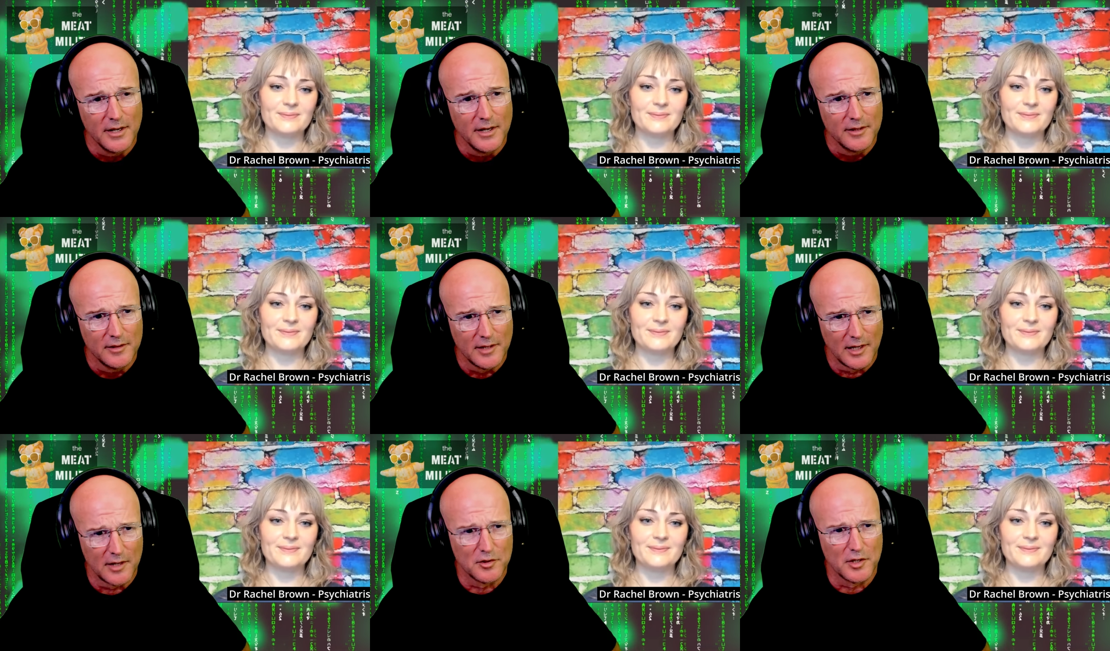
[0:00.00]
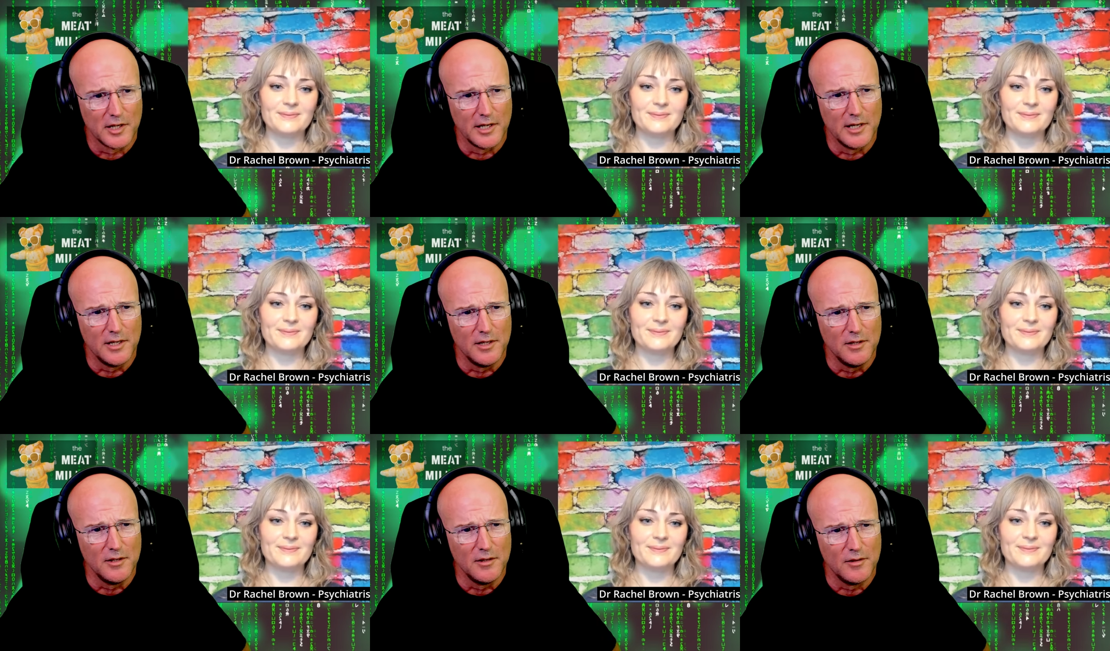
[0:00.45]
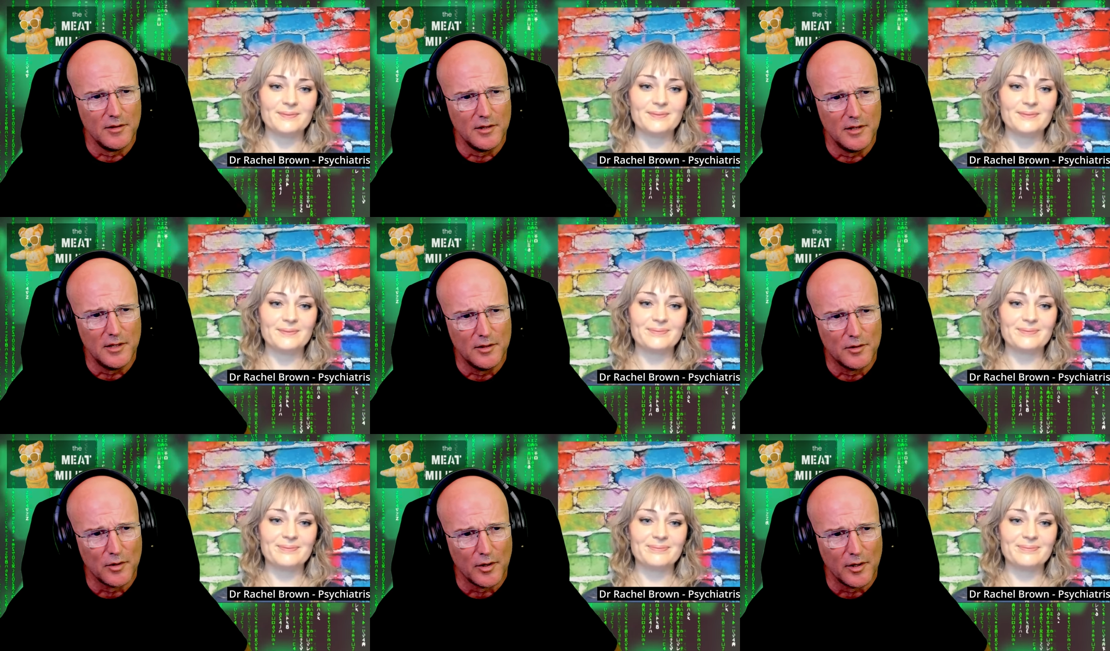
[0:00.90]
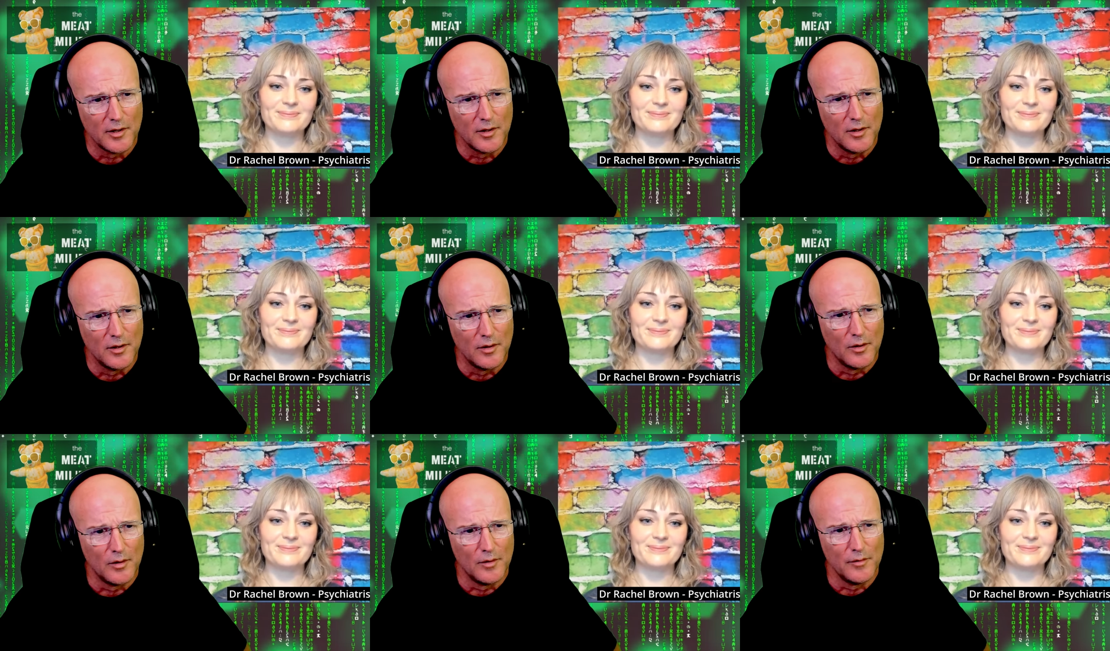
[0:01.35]
Speaker 1: Tell us again the
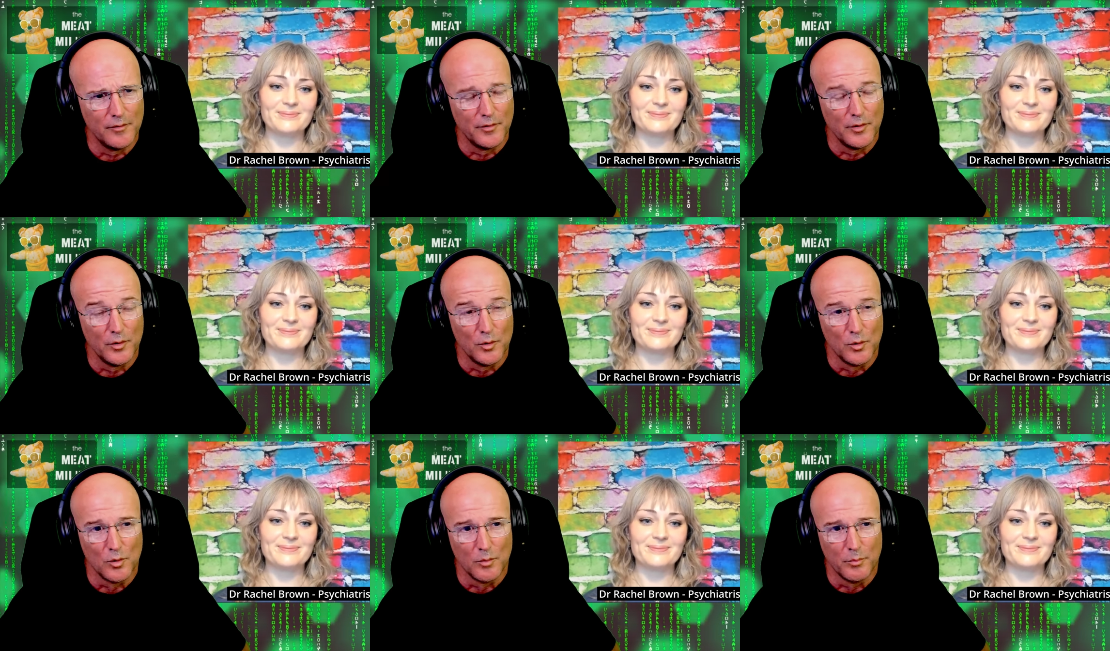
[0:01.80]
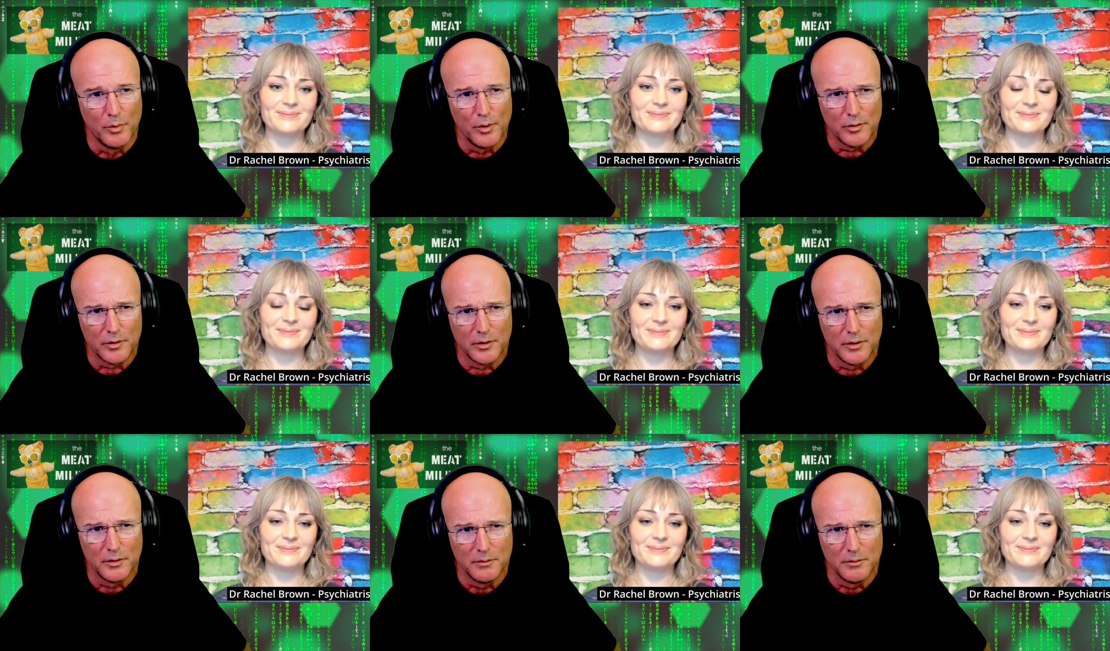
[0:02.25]
title of your book.